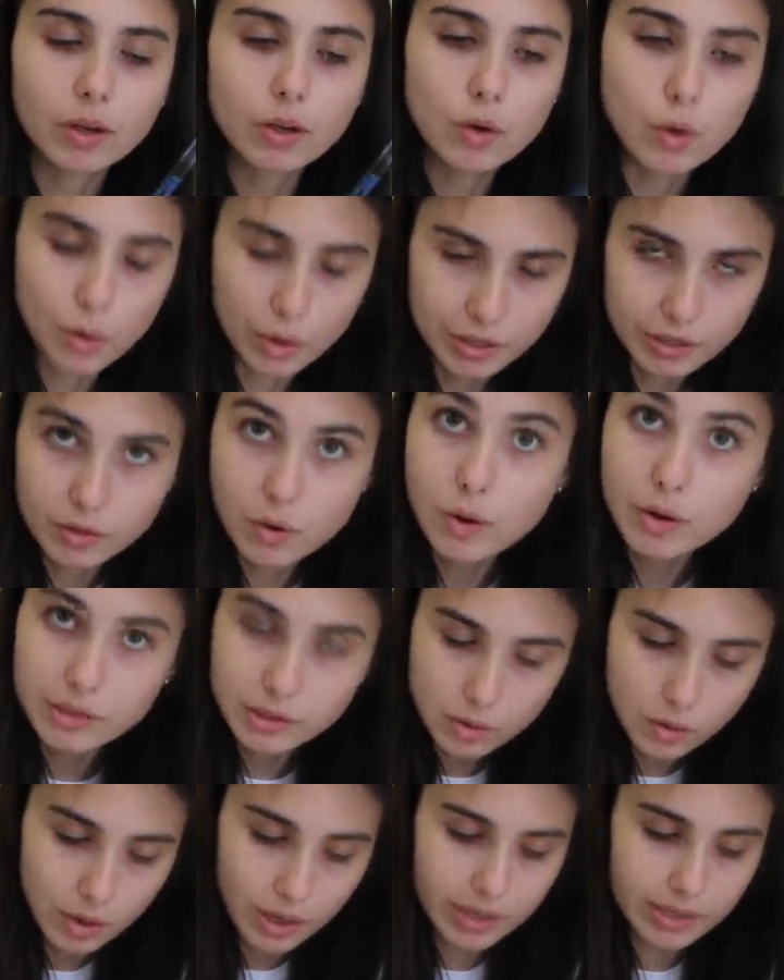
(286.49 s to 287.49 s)
Chorus, chorus,
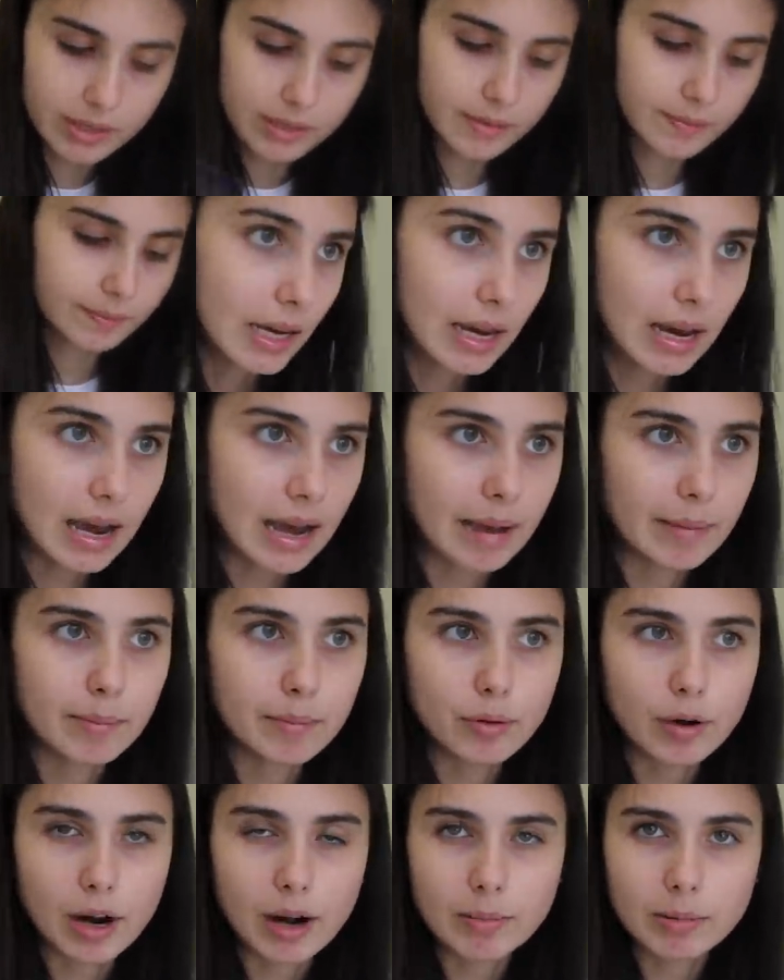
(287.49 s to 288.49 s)
chorus. I'm
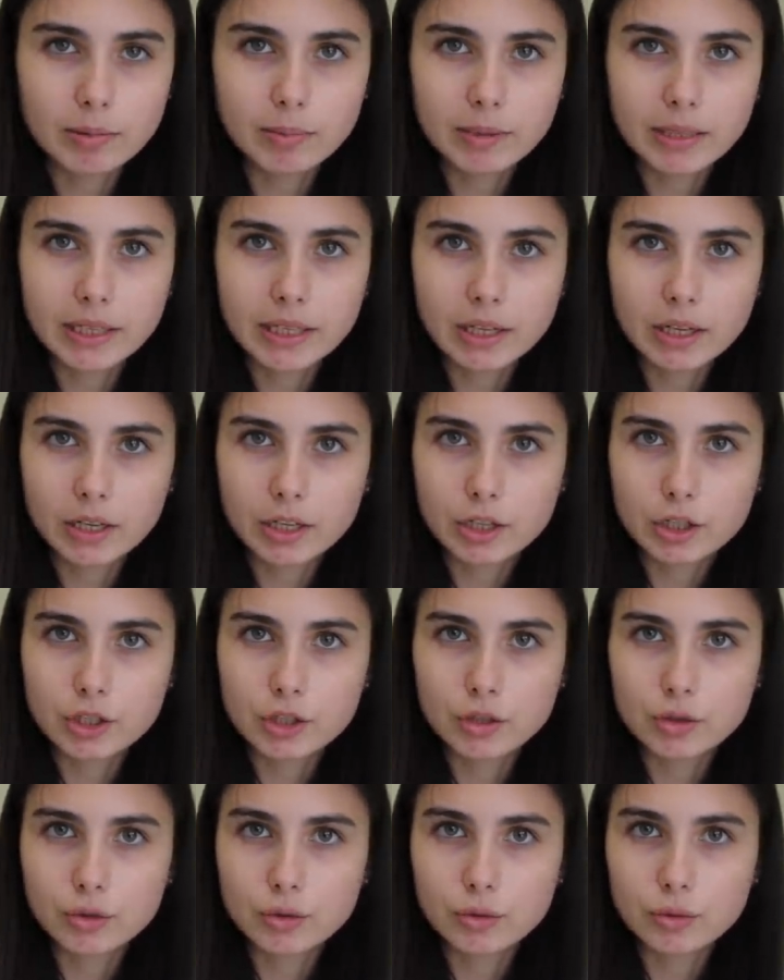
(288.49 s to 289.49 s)
probably gonna
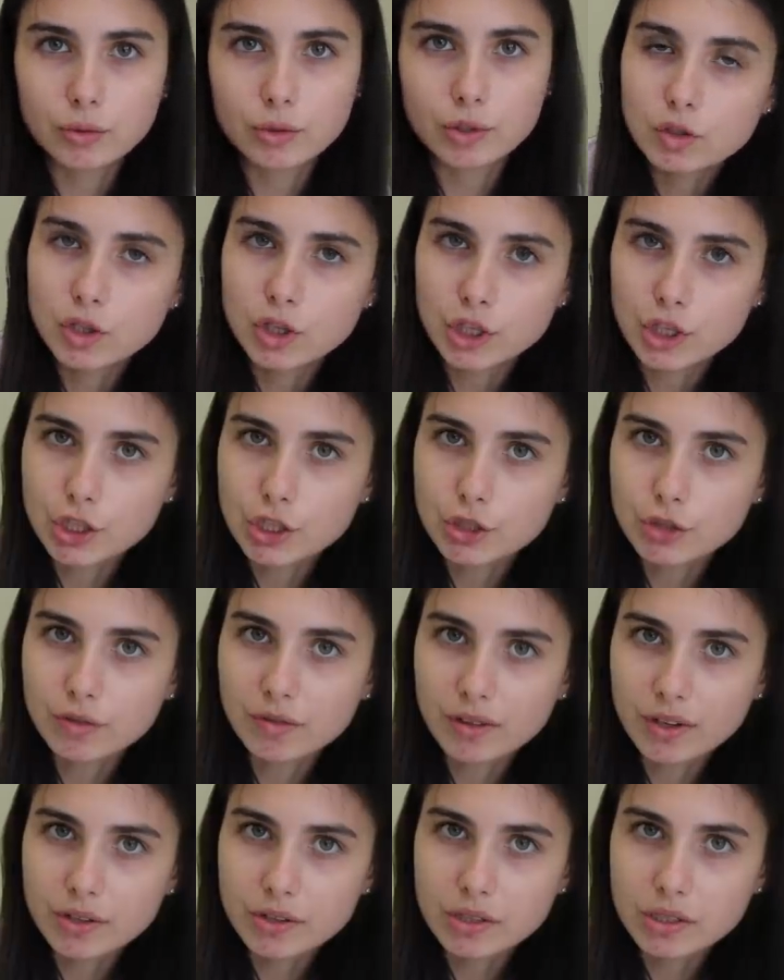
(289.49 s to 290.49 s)
do just two
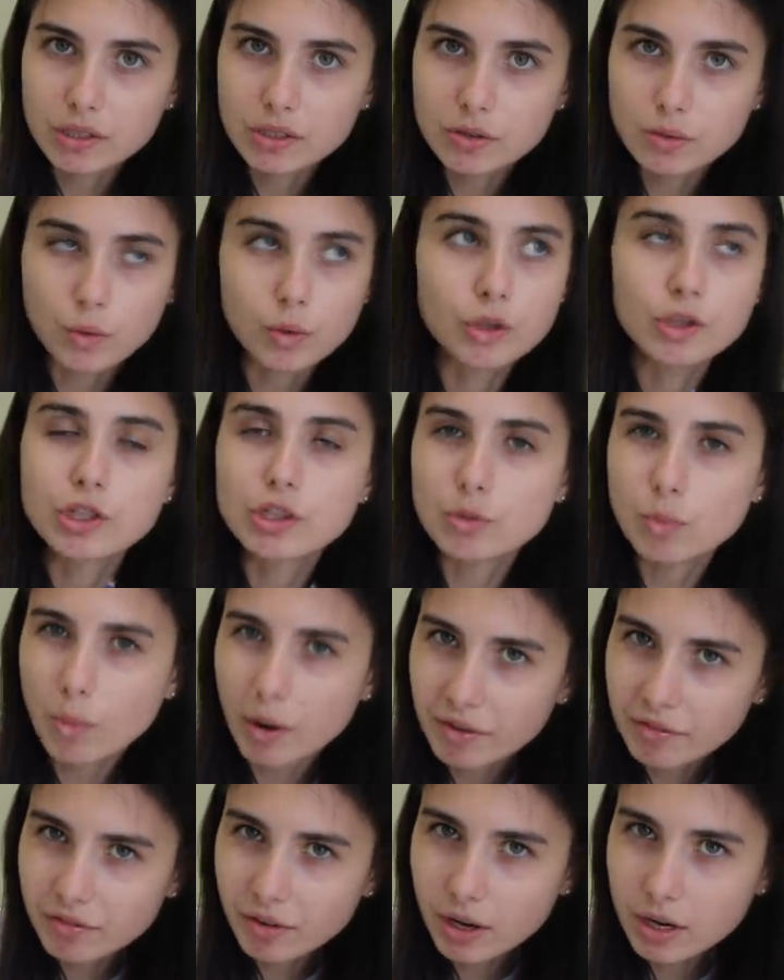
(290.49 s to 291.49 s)
verses or just
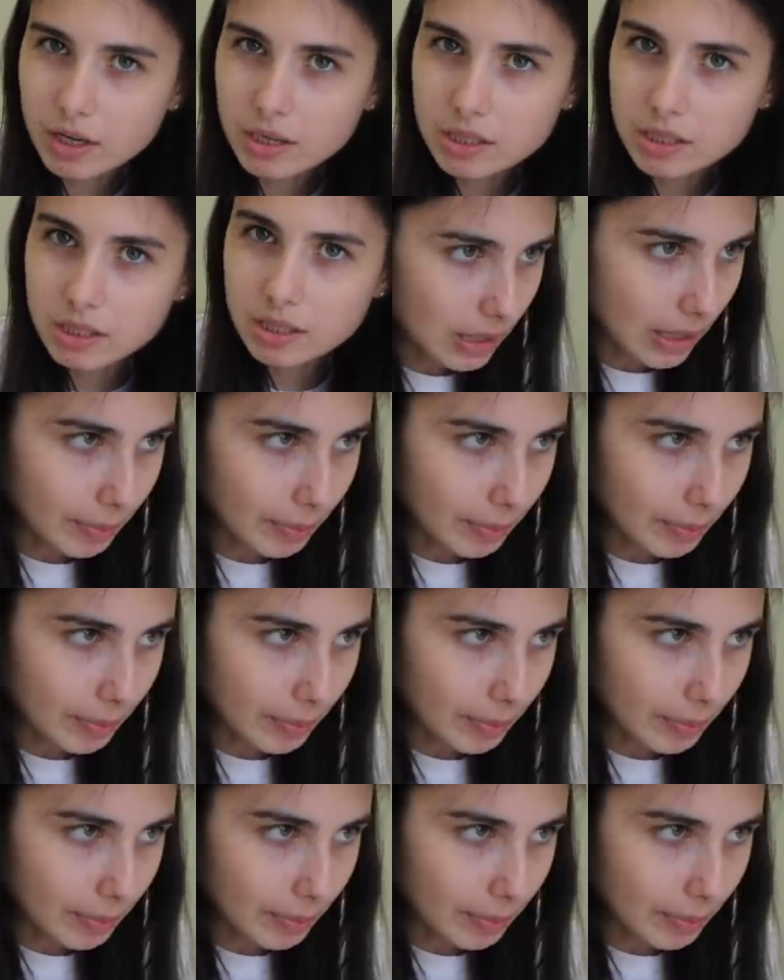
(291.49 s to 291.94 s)
one verse.